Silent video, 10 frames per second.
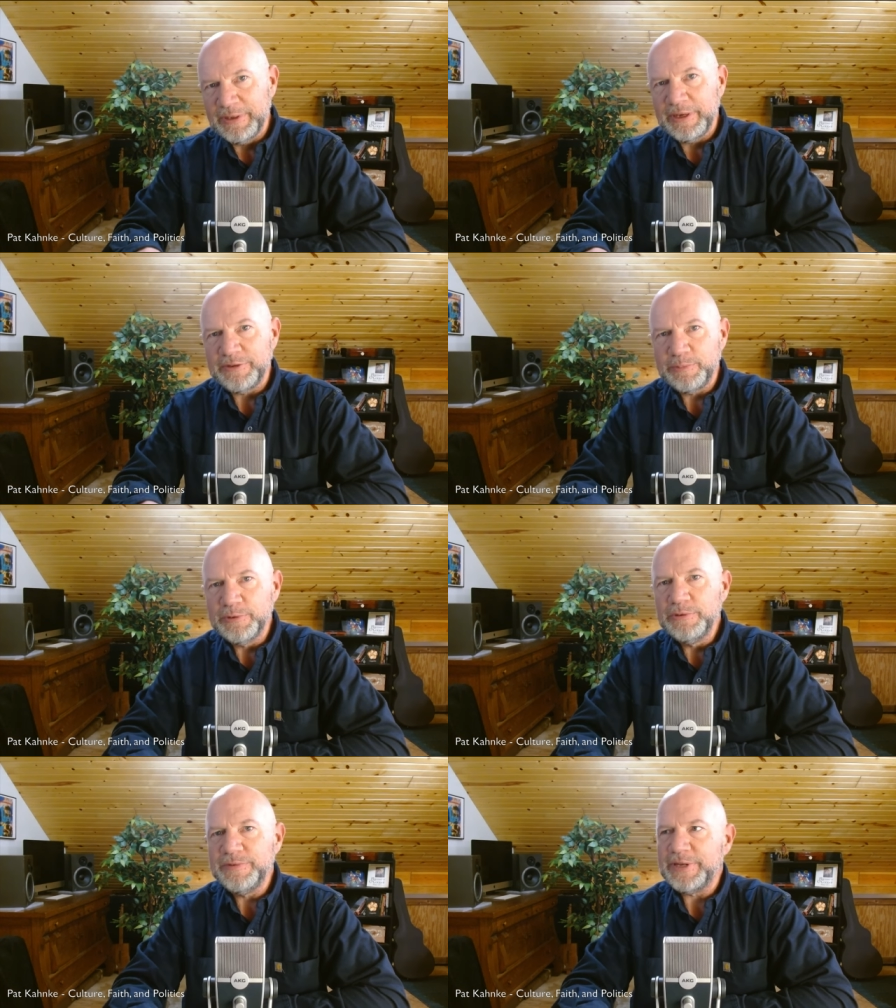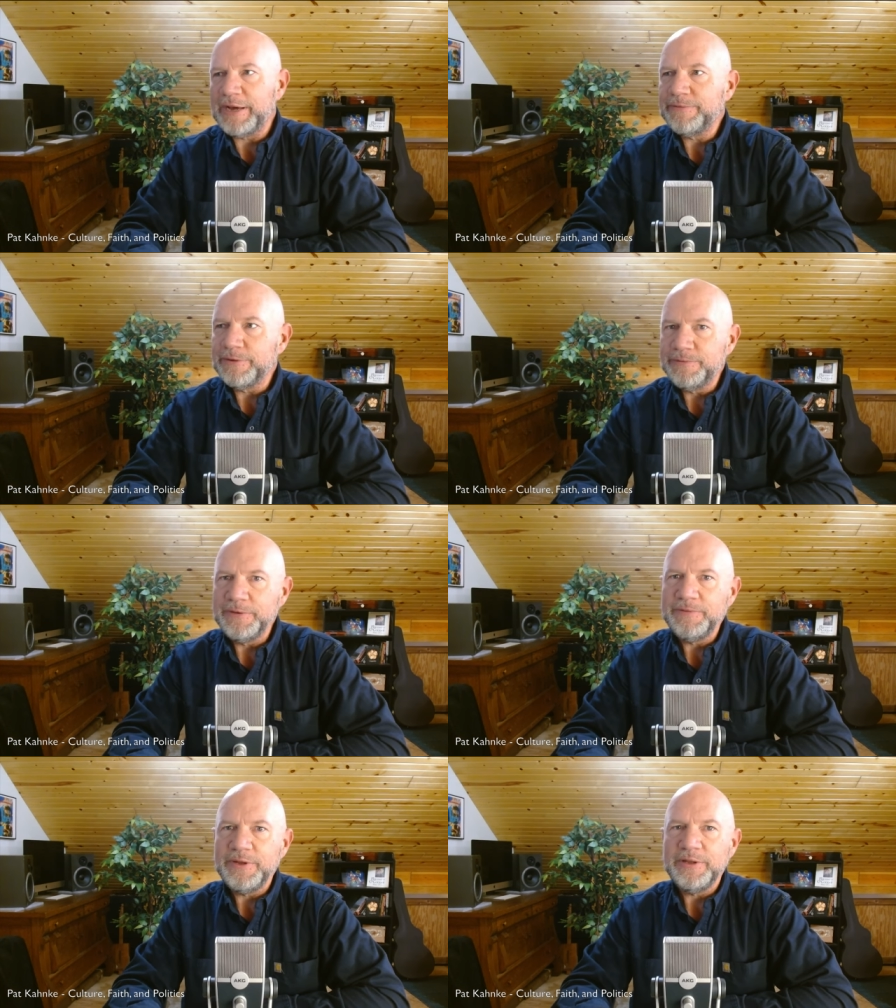has proven after
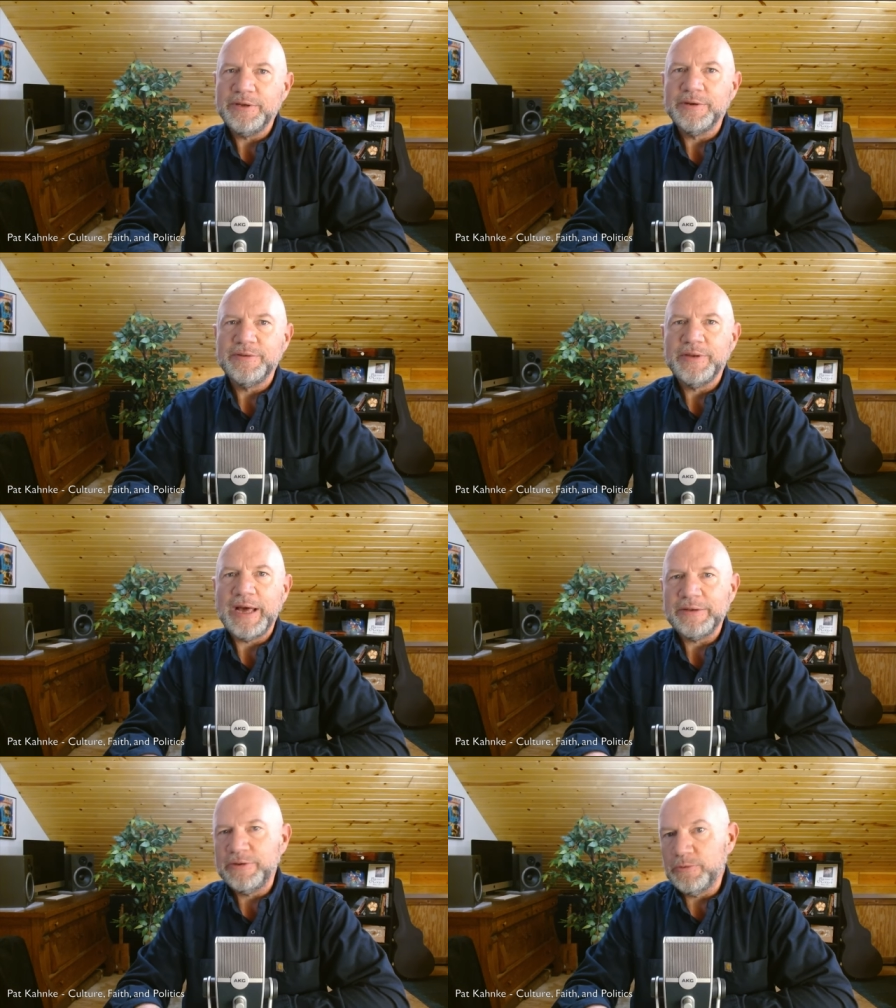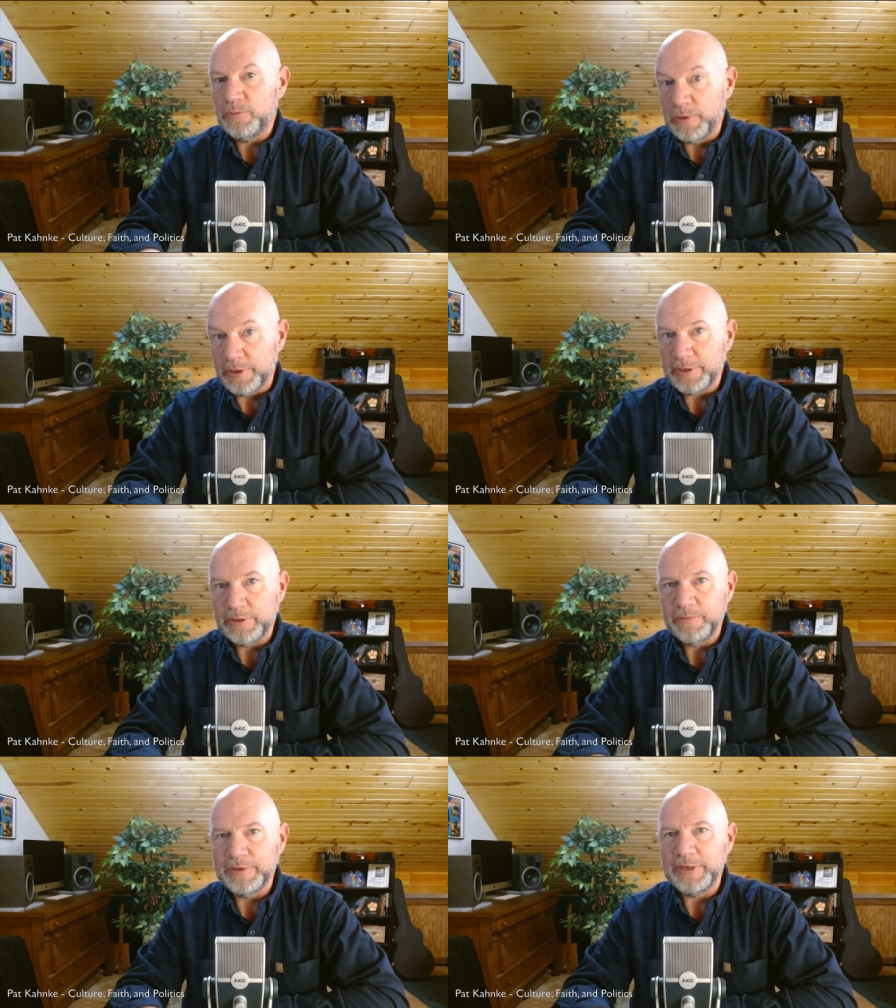50 years not to work
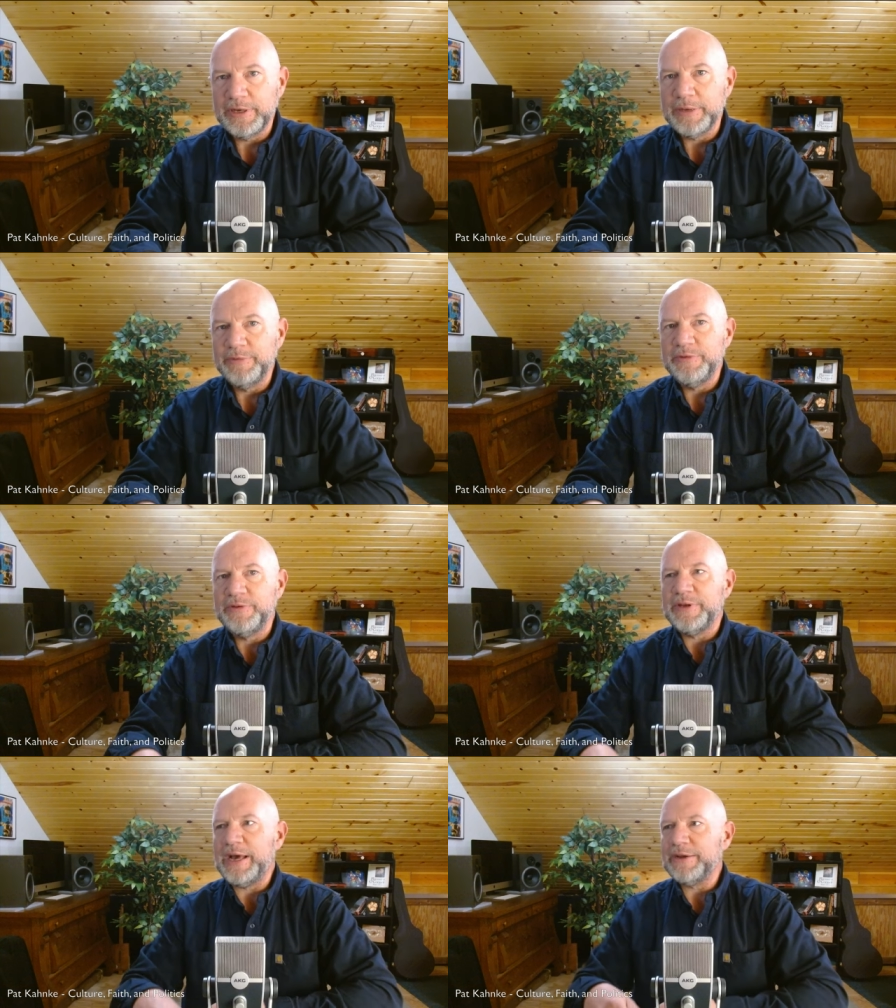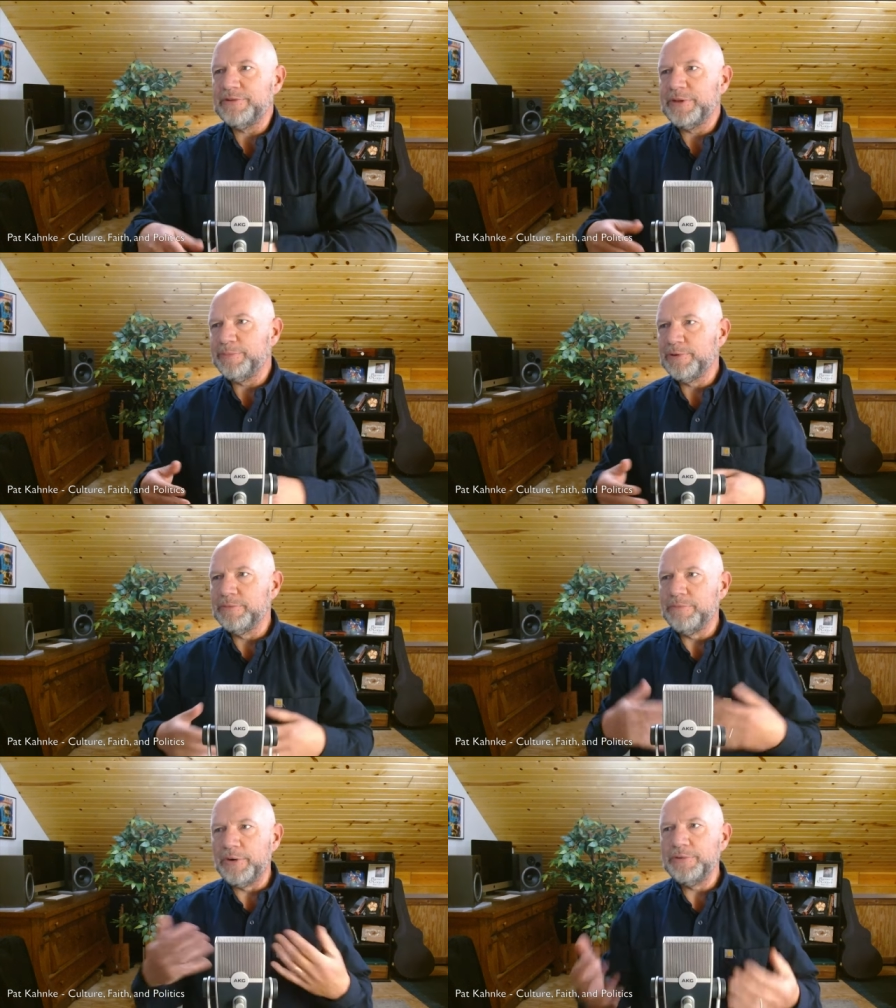when it comes to actually
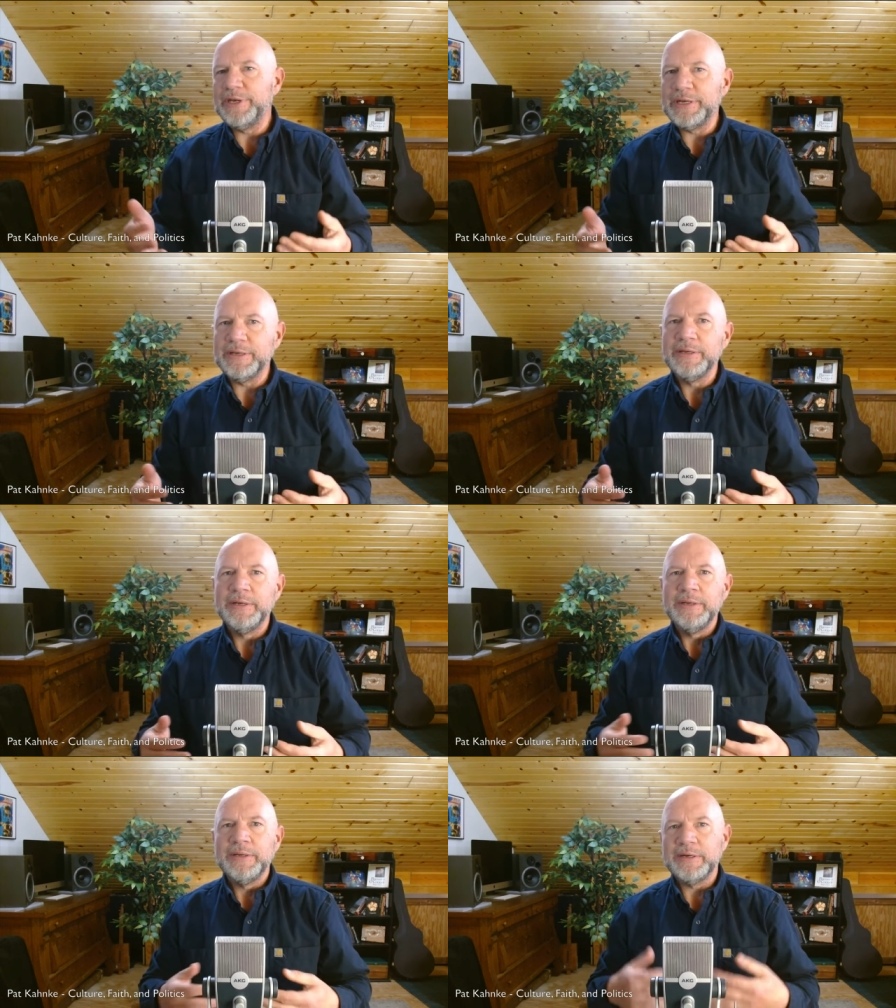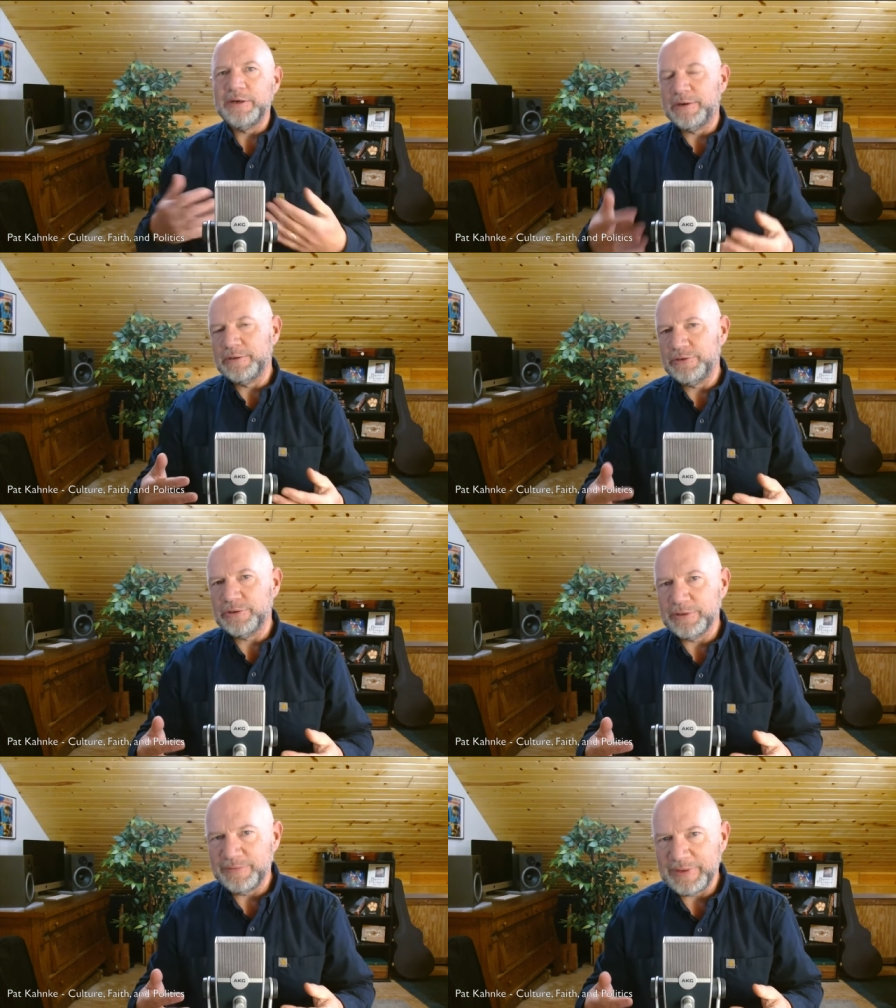promoting a
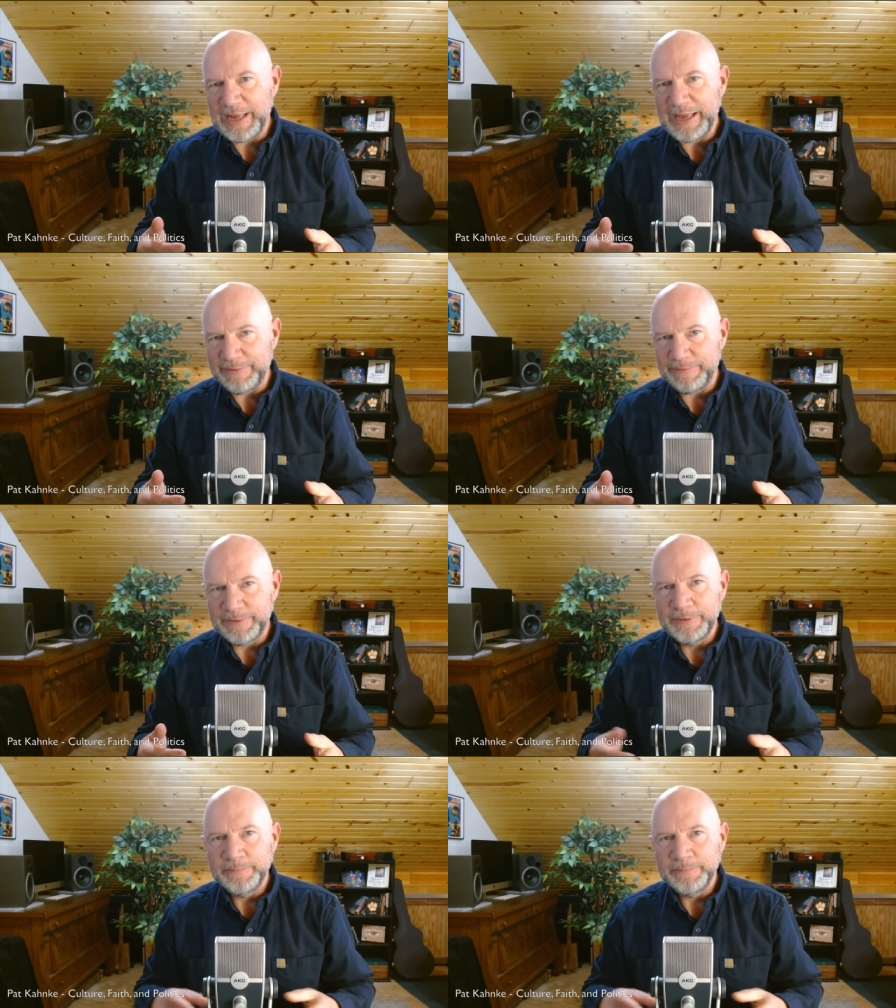culture of life.